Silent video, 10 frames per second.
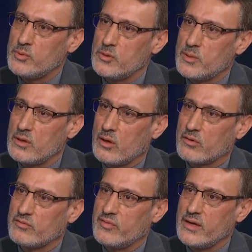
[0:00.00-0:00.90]
people
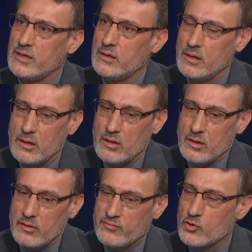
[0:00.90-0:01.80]
are very
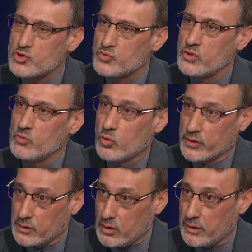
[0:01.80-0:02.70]
forcefully
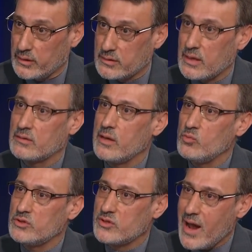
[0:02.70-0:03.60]
working on it, that they
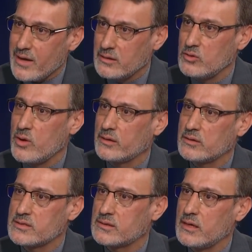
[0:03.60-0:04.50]
would drag the
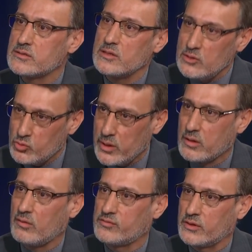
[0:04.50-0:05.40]
United States into a
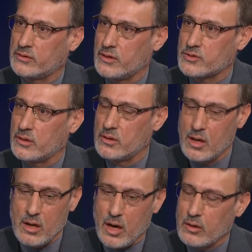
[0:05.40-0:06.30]
confrontation.
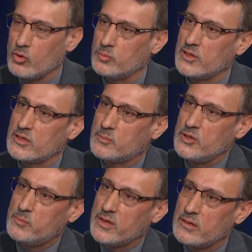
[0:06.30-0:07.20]
I hope that the
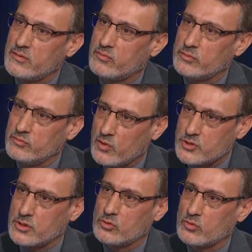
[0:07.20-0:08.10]
people in, the, in
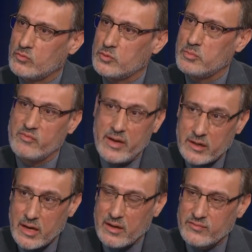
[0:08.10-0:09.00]
Washington would be very
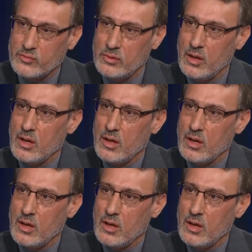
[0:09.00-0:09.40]
careful